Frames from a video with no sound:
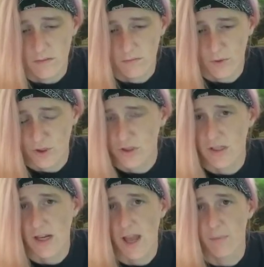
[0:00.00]
which
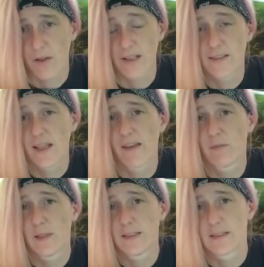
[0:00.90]
didn't happen. I still haven't
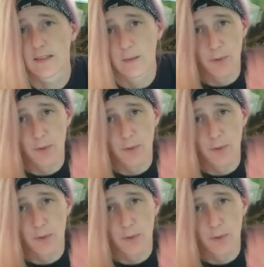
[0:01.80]
been to sleep